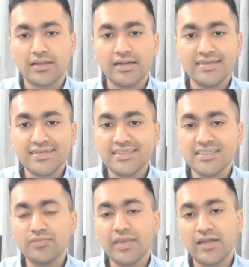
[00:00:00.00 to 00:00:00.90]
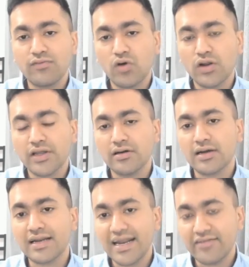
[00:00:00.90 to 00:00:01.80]
The discussions may involve
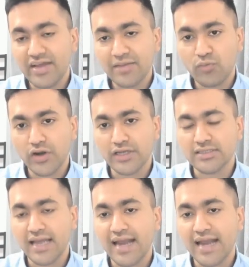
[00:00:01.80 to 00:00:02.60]
clarifying points,